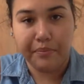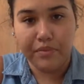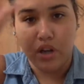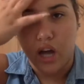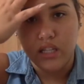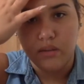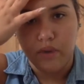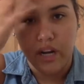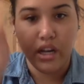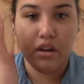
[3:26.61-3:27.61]
dot some
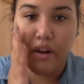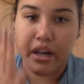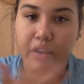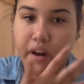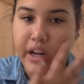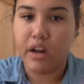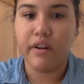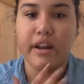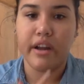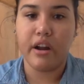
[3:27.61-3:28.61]
right here,
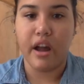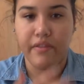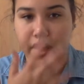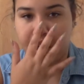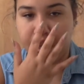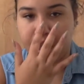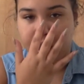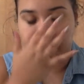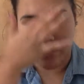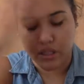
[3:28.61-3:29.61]
and then
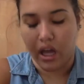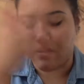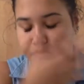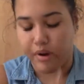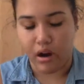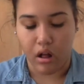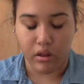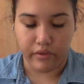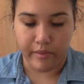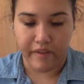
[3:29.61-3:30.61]
just kind of spread it all
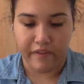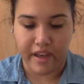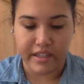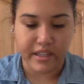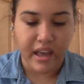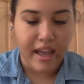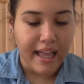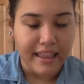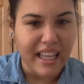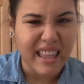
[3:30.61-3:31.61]
over my face.
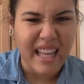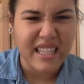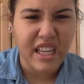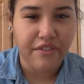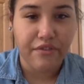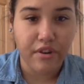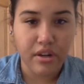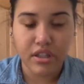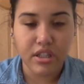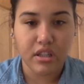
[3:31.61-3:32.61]
Let that sit for
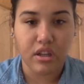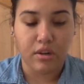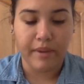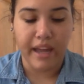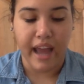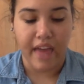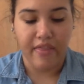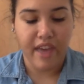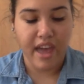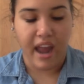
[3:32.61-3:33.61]
just a little bit, and
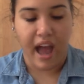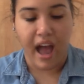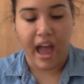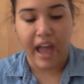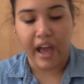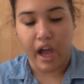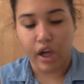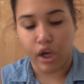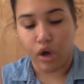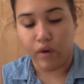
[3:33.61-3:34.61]
then I
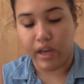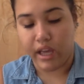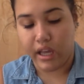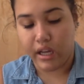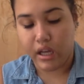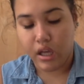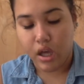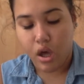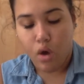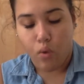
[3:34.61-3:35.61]
go in
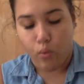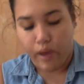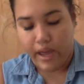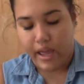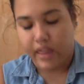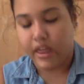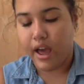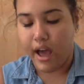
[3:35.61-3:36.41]
with